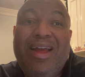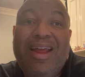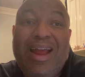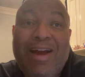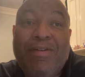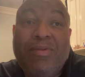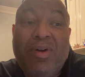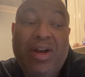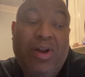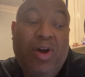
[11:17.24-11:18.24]

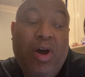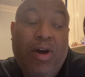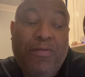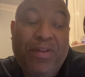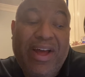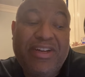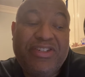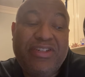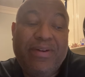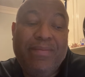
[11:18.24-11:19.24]
everyone, all flesh,